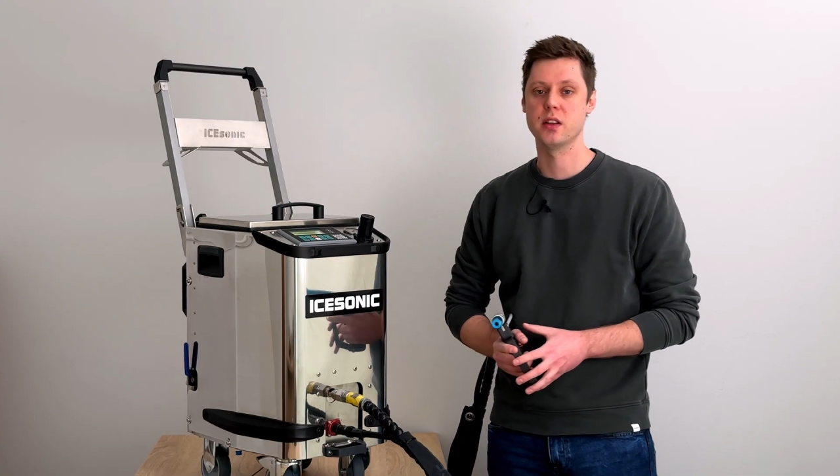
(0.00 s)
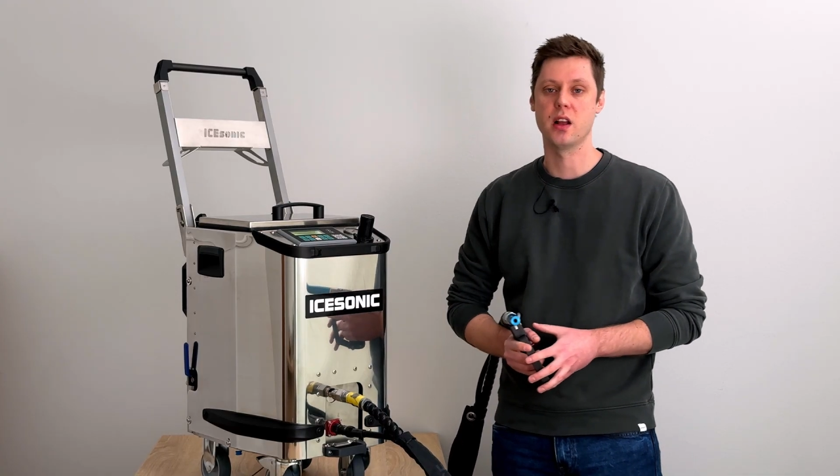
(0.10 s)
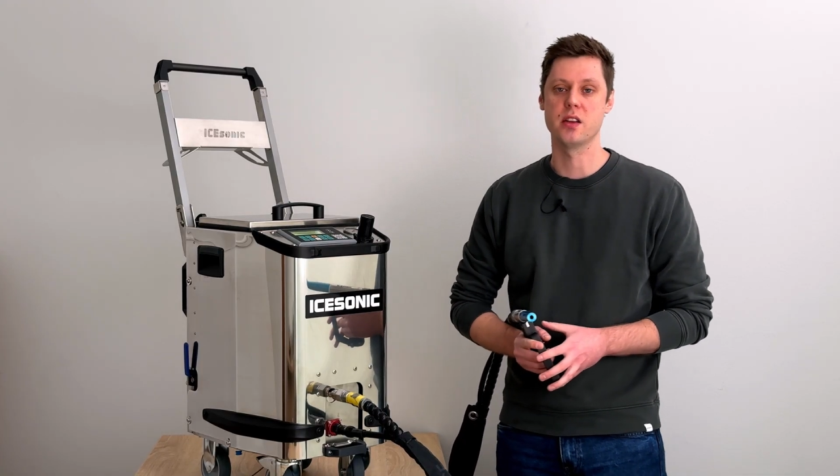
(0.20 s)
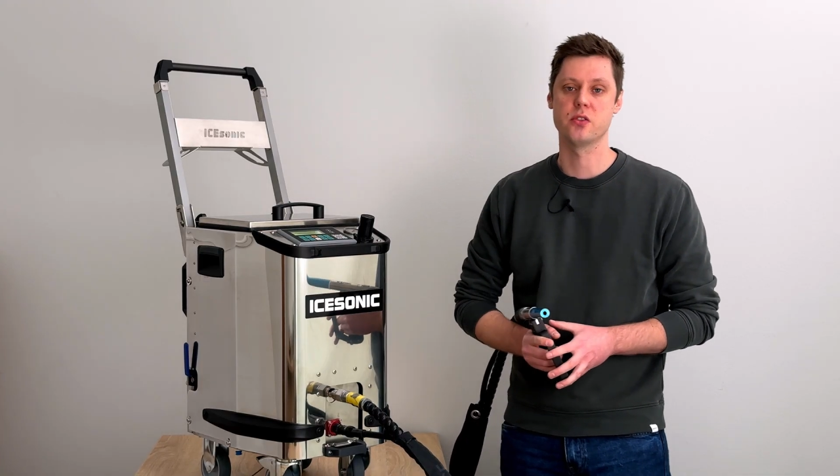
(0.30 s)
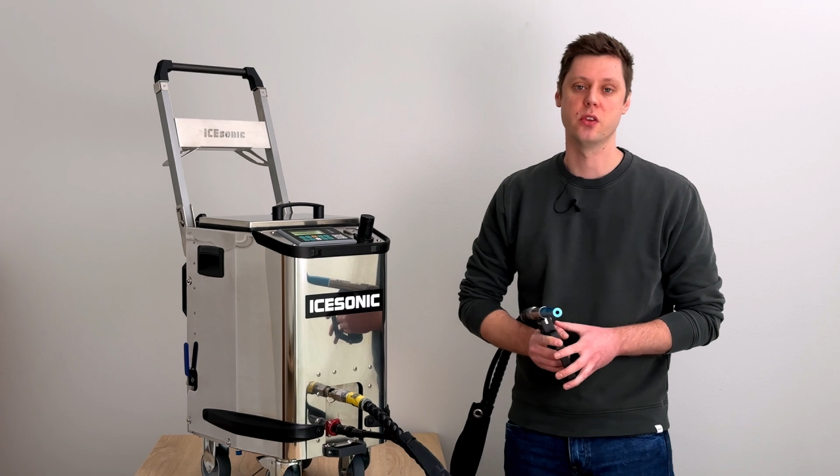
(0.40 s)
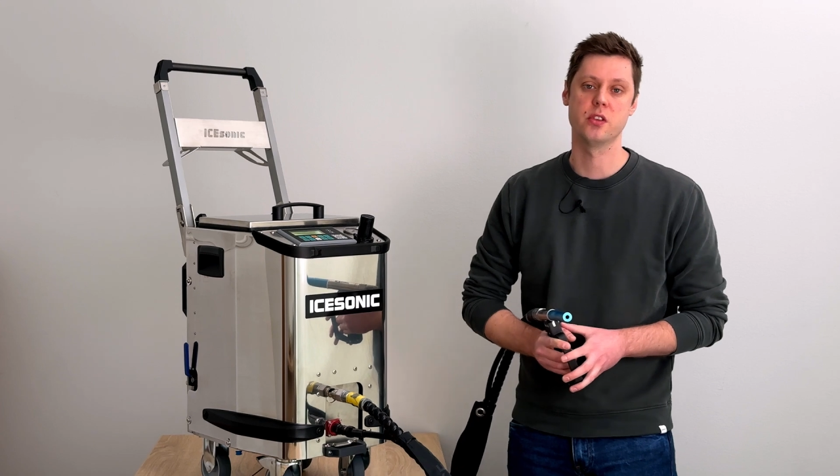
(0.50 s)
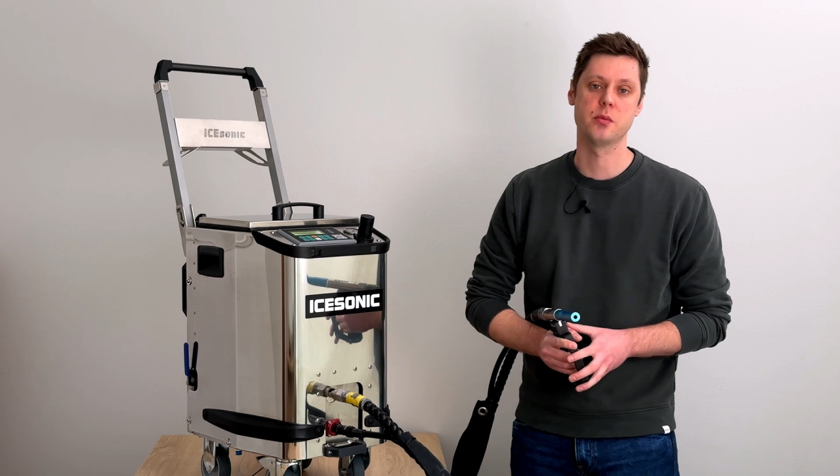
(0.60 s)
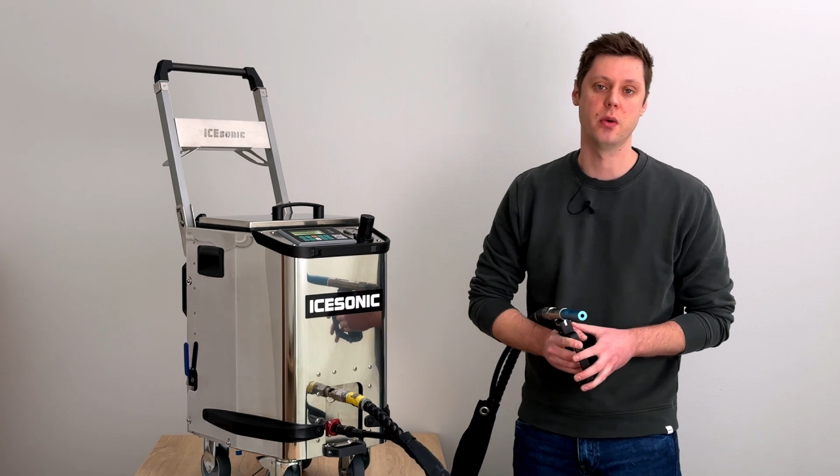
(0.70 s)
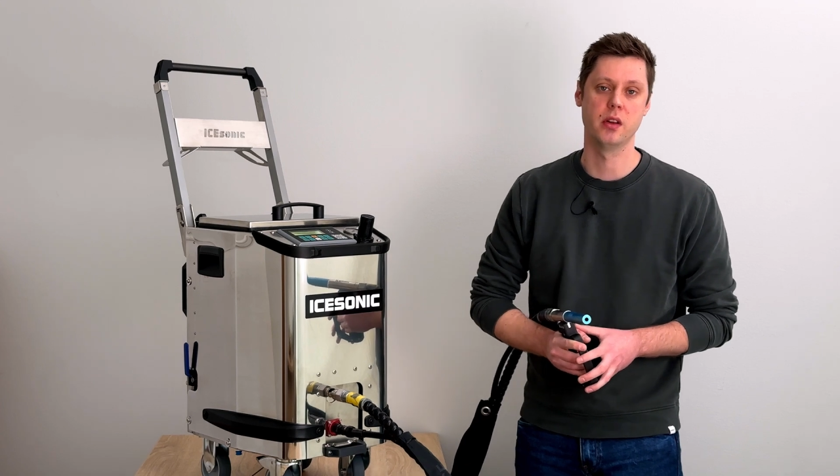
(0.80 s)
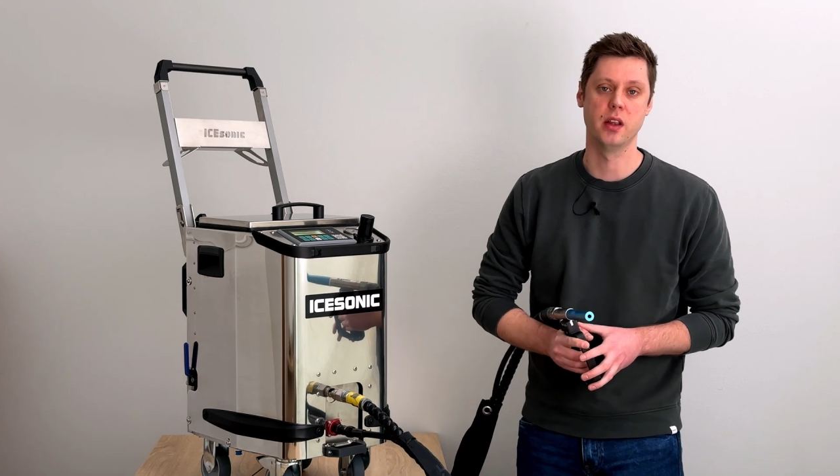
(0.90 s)
the ICEsonic
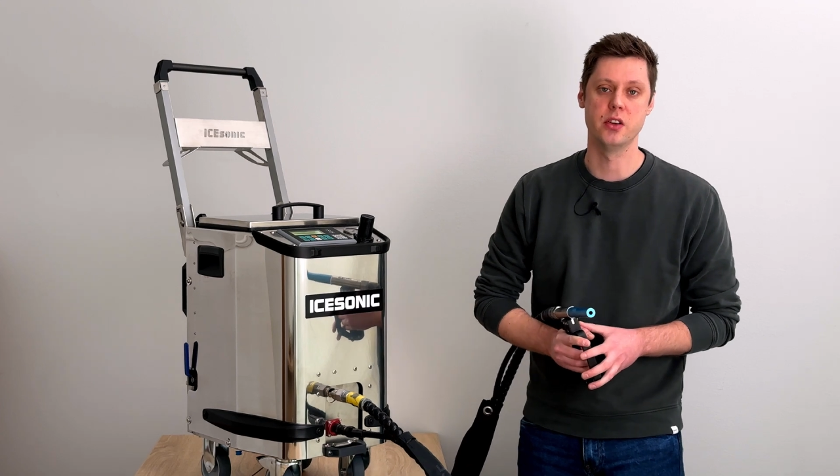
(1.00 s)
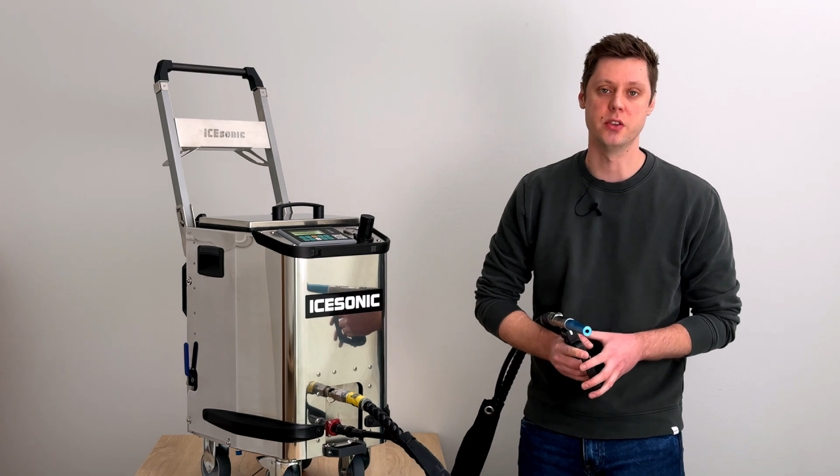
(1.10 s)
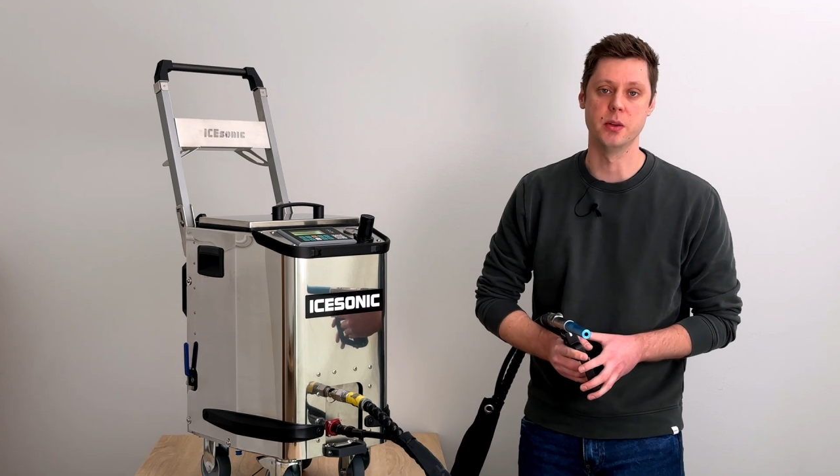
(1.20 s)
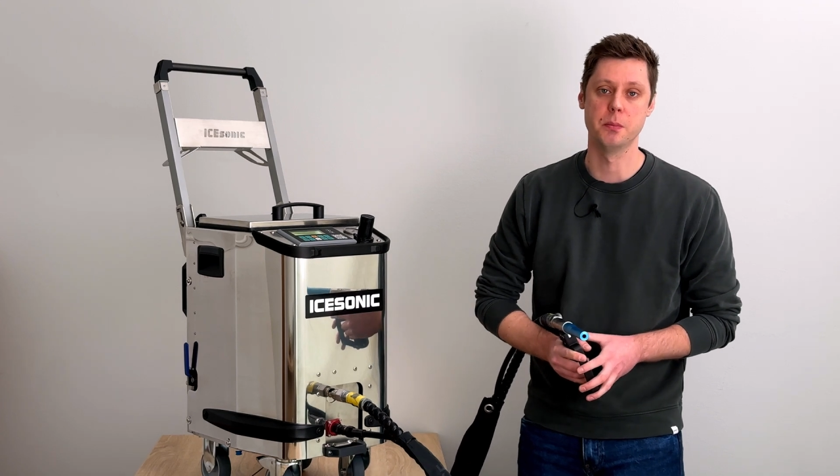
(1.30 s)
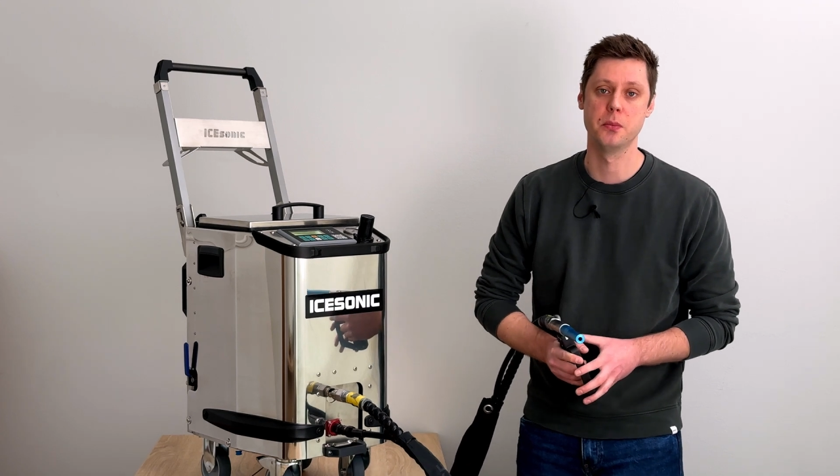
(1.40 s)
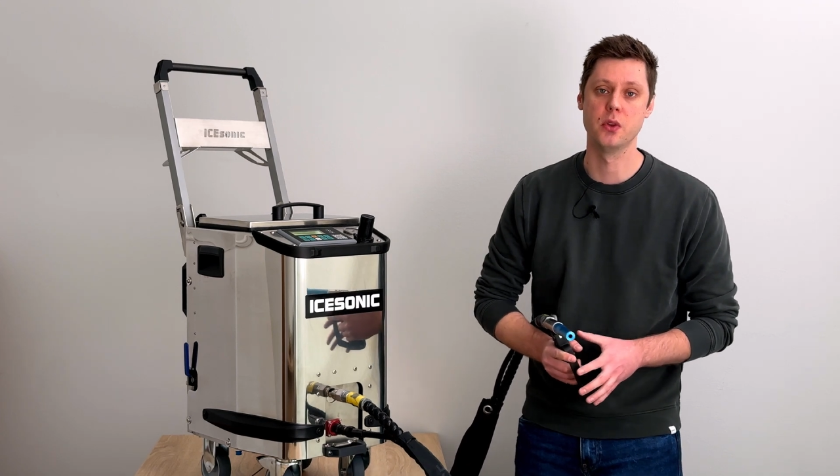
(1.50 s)
Smart HD,